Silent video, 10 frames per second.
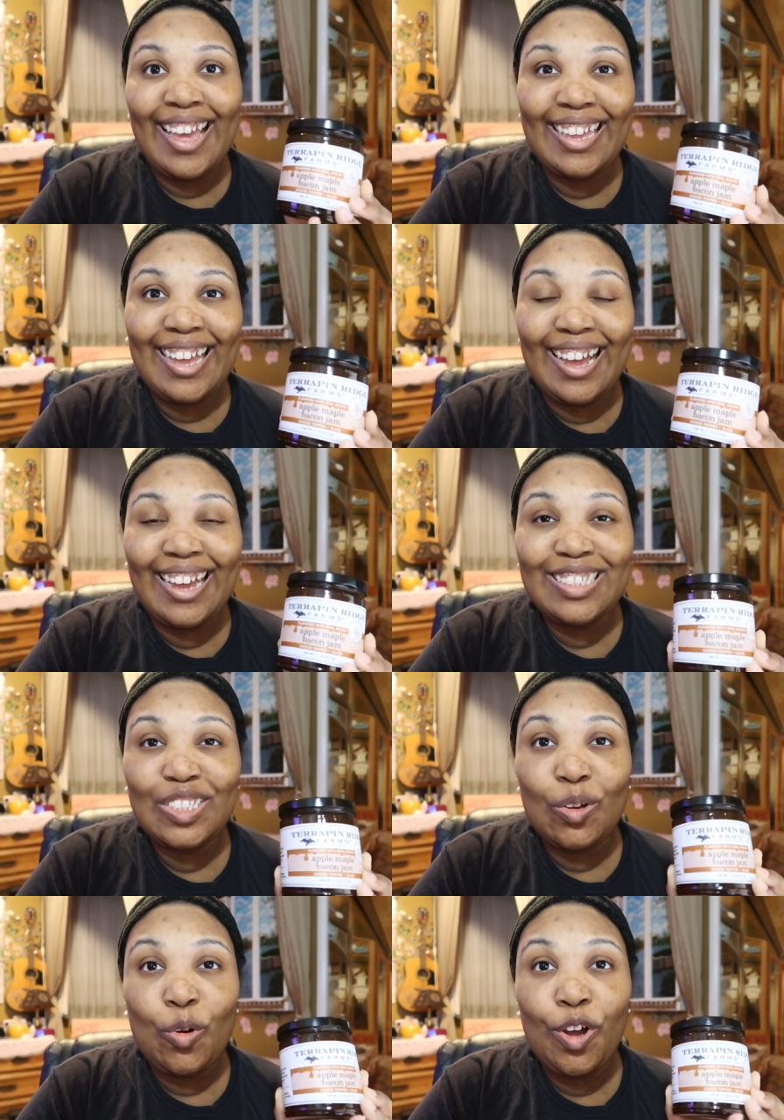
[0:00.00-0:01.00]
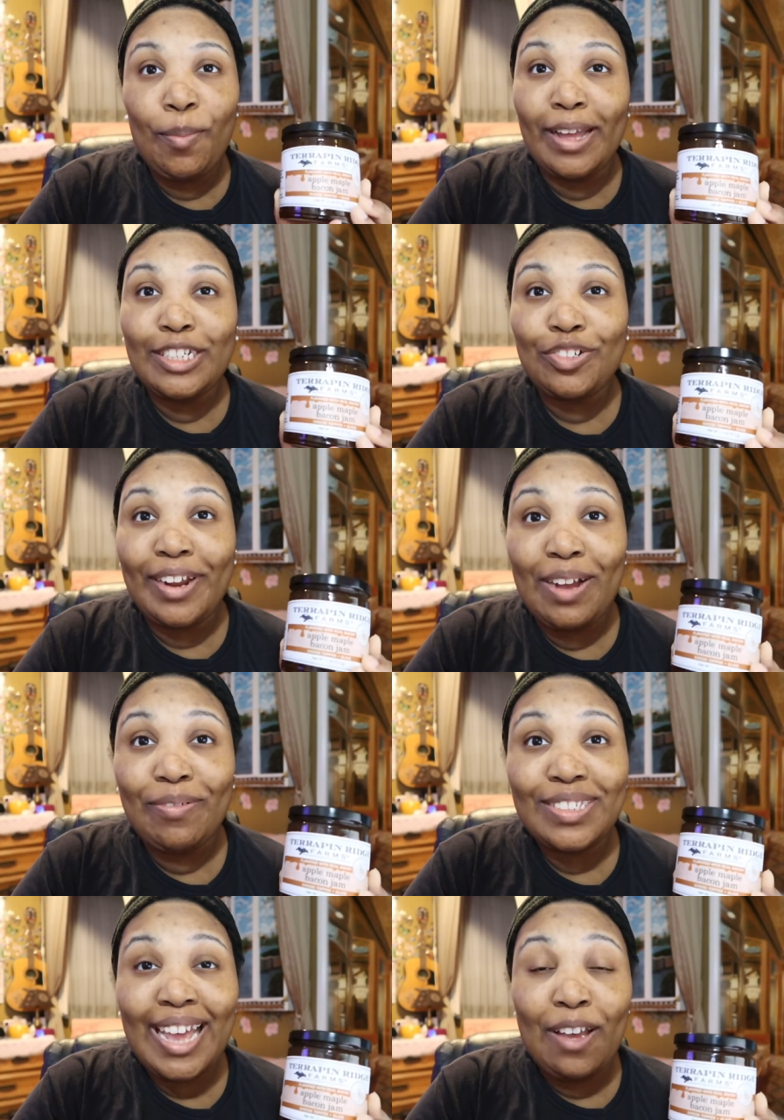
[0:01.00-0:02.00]
Hey guys, so on my
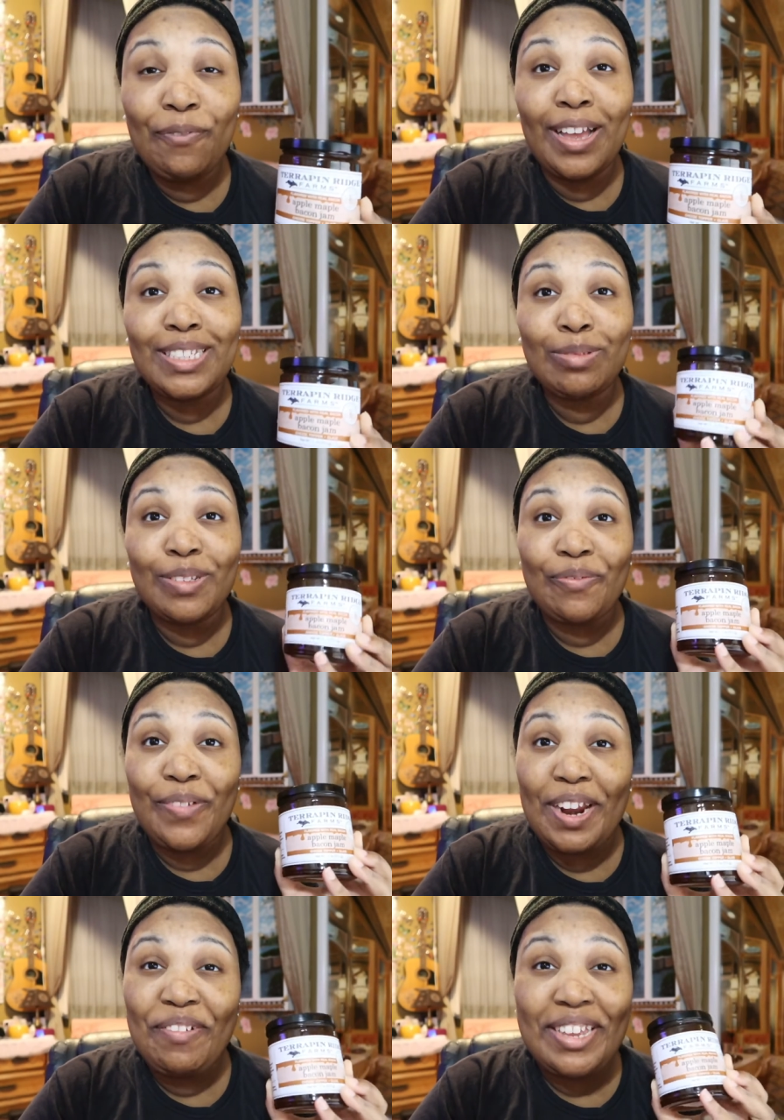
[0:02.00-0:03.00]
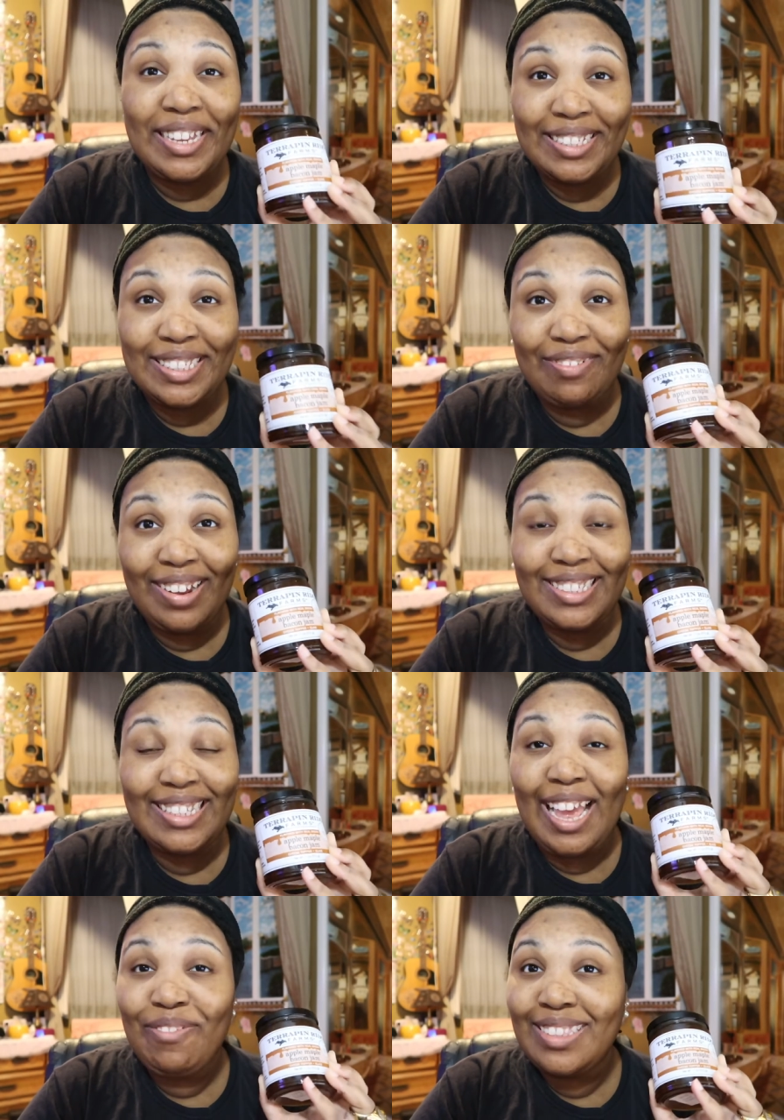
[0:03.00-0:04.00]
travels, I found something very
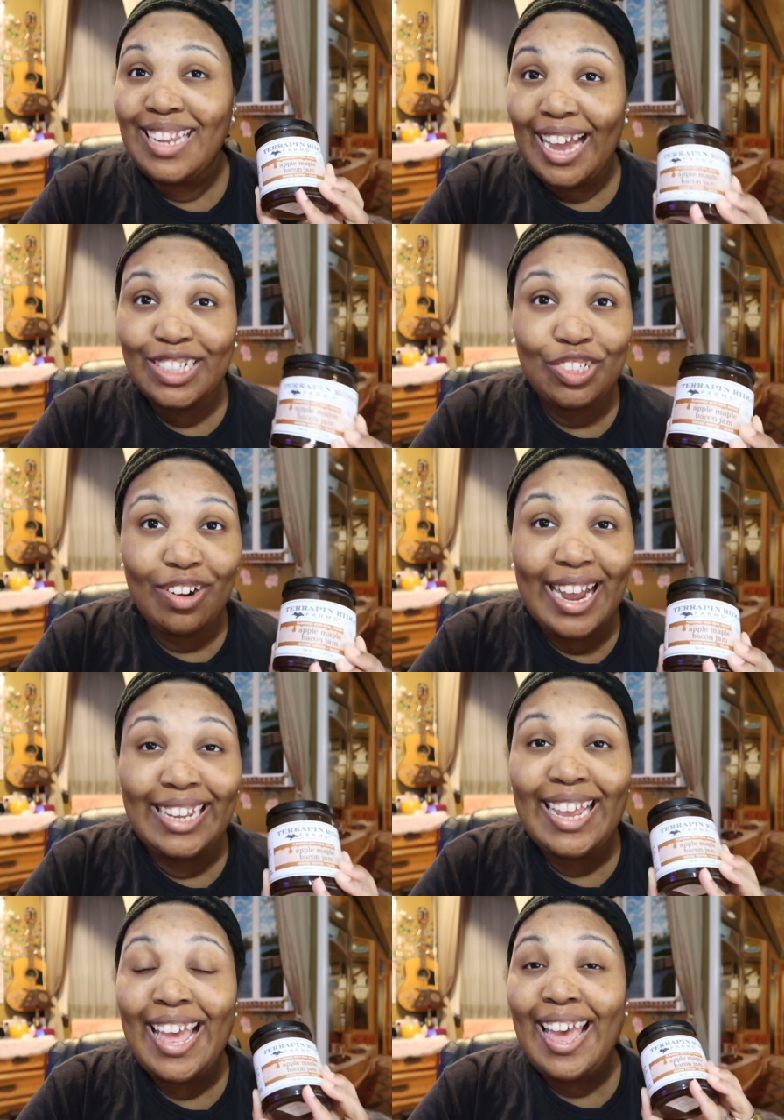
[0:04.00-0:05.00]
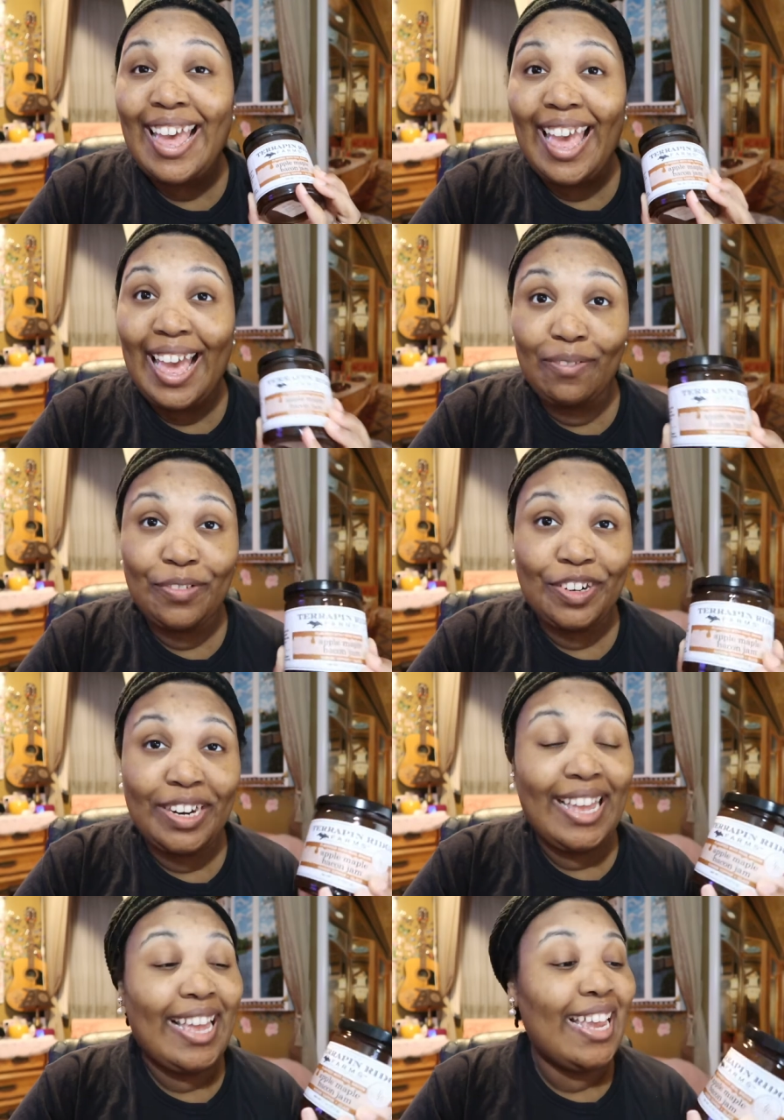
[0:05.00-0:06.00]
interesting I have not tried
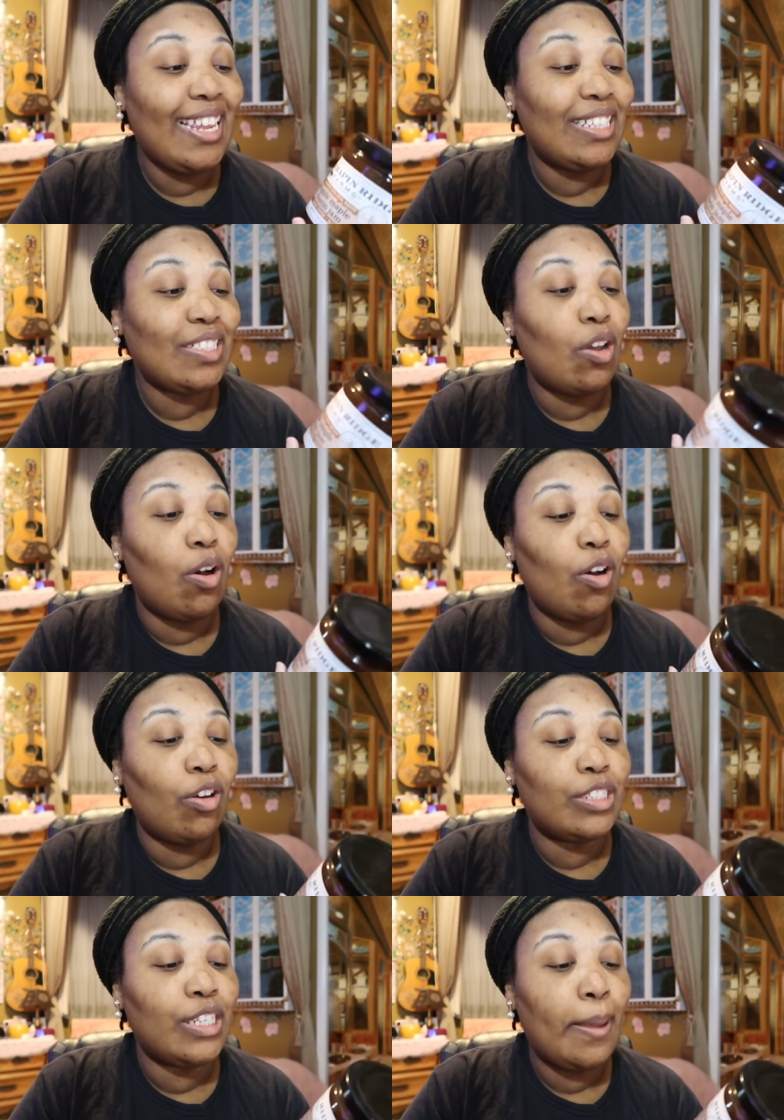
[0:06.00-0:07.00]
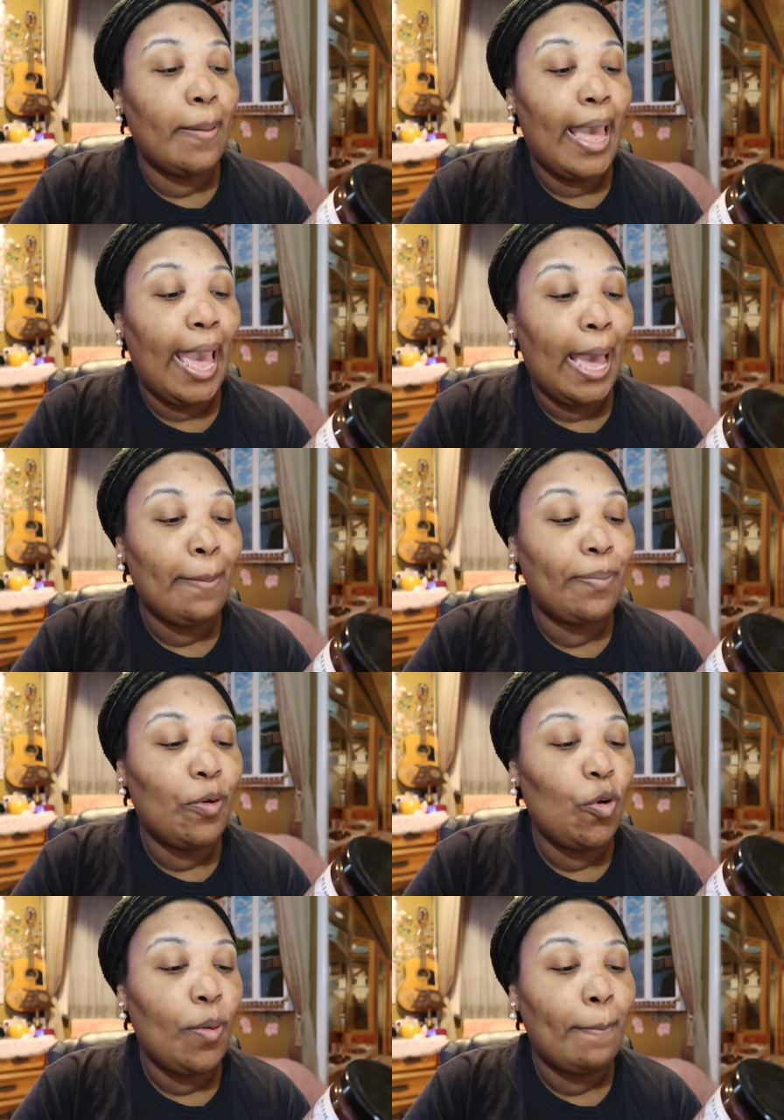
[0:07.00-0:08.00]
ever. It is called
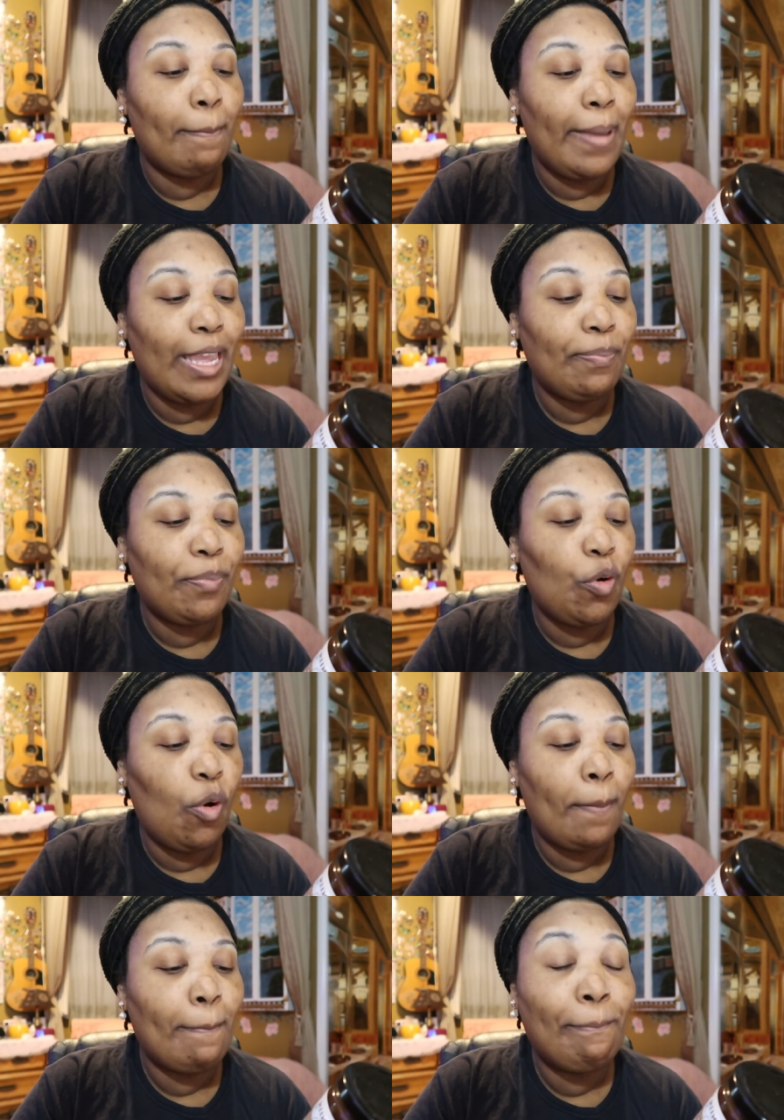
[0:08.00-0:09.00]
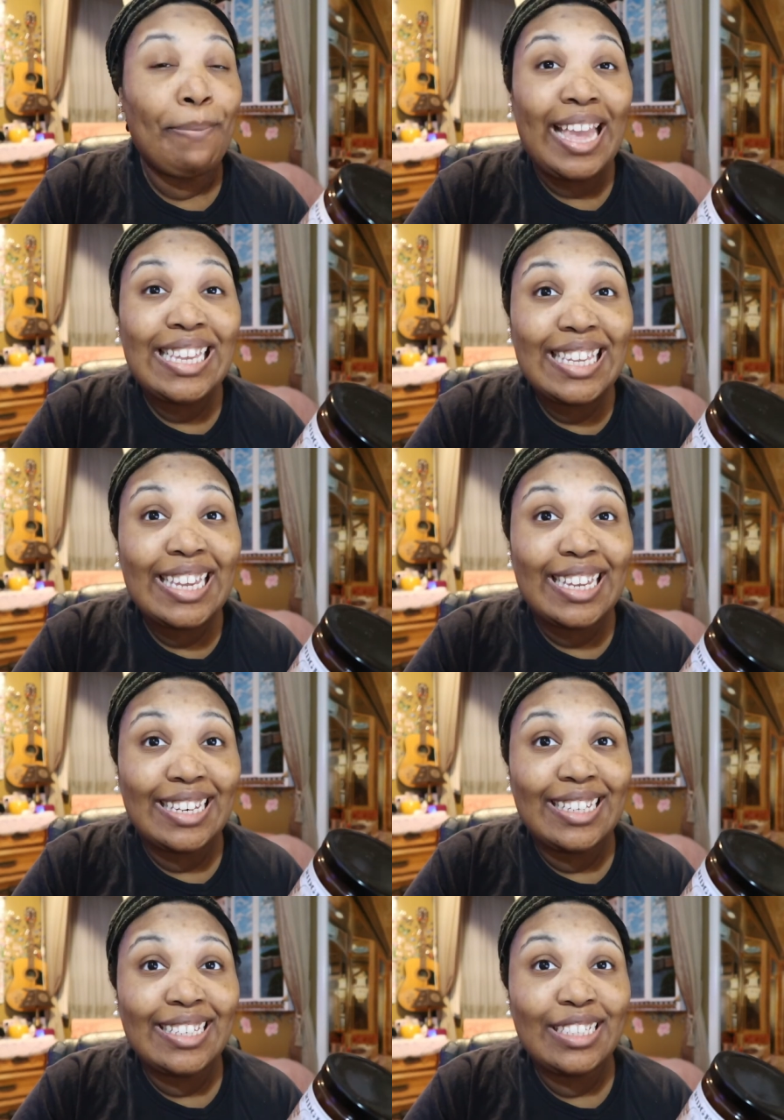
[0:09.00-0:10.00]
apple maple
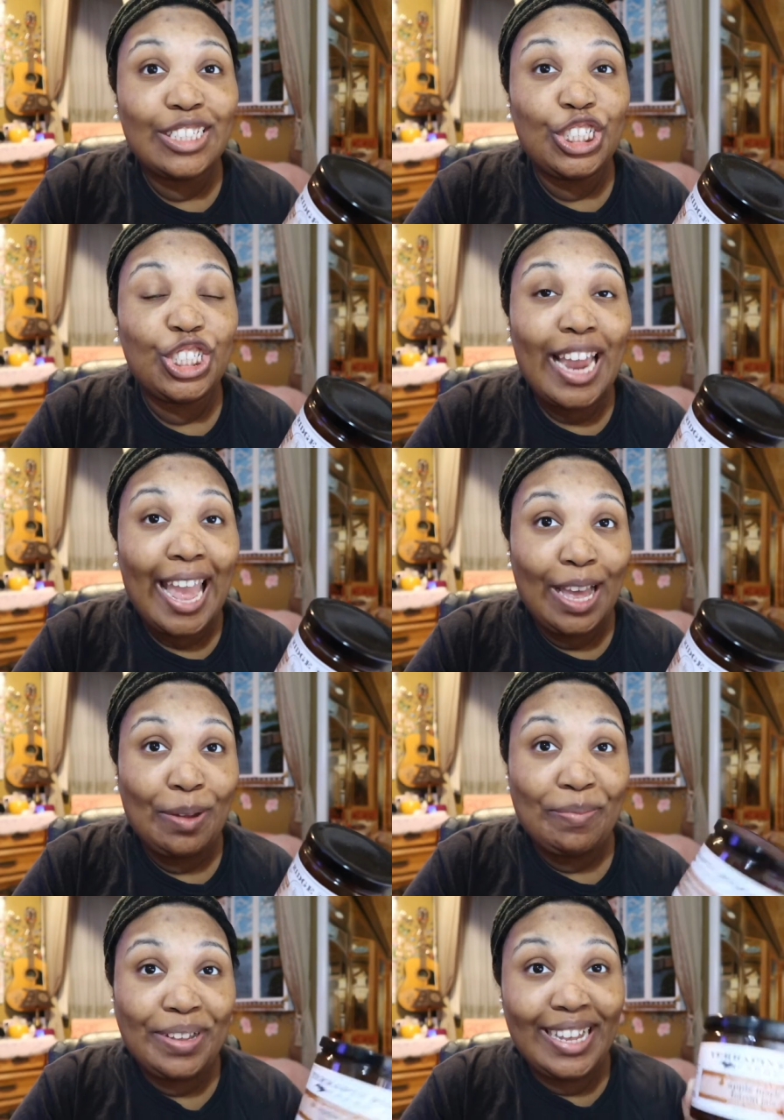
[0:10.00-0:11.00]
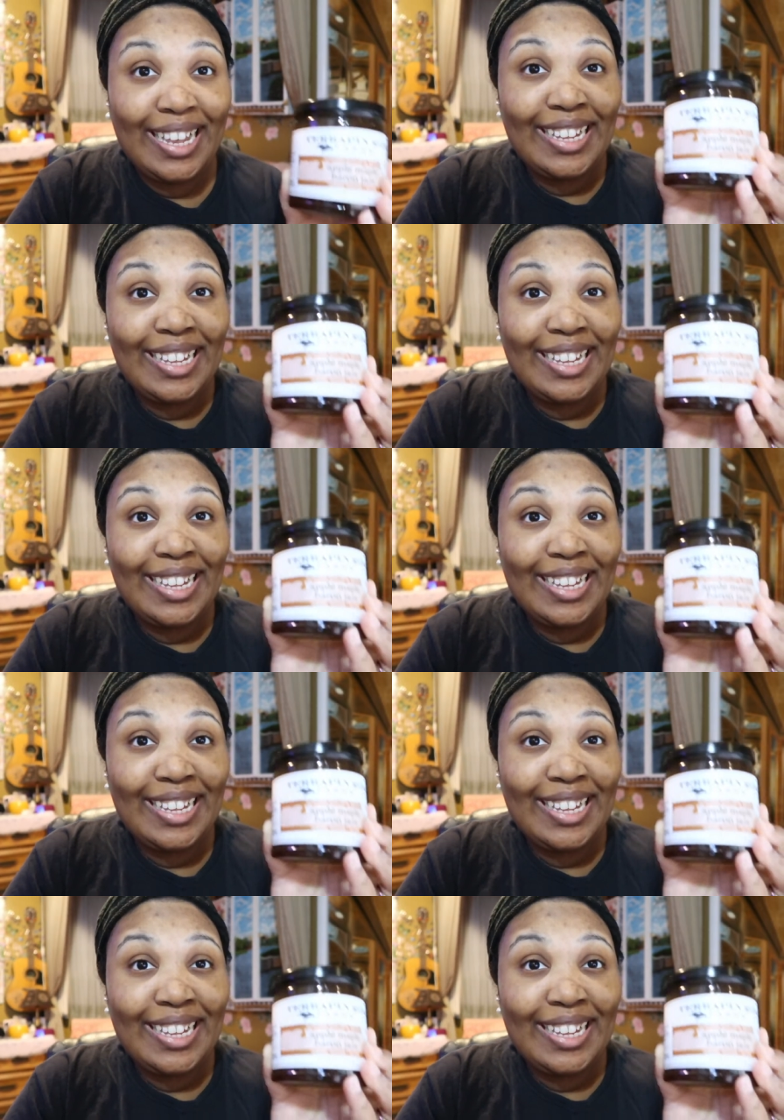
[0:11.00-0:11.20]
bacon jam.